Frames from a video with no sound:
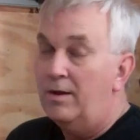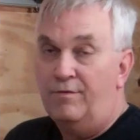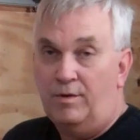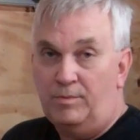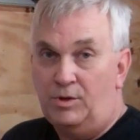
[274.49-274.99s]

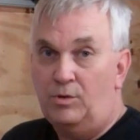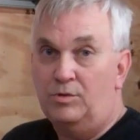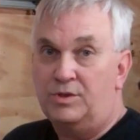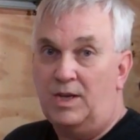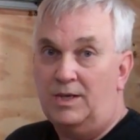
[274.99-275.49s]
from Google
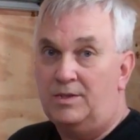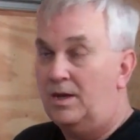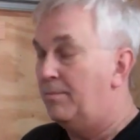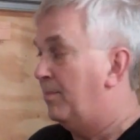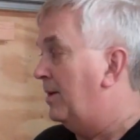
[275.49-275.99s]

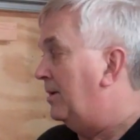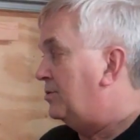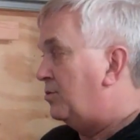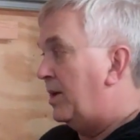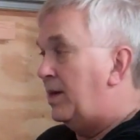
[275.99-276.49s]
SketchUp
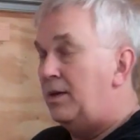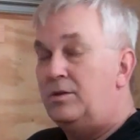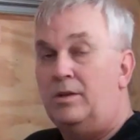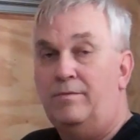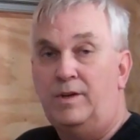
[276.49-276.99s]
straight
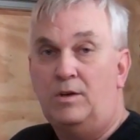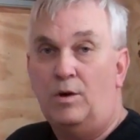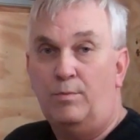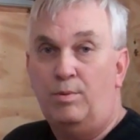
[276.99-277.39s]
into the VCarve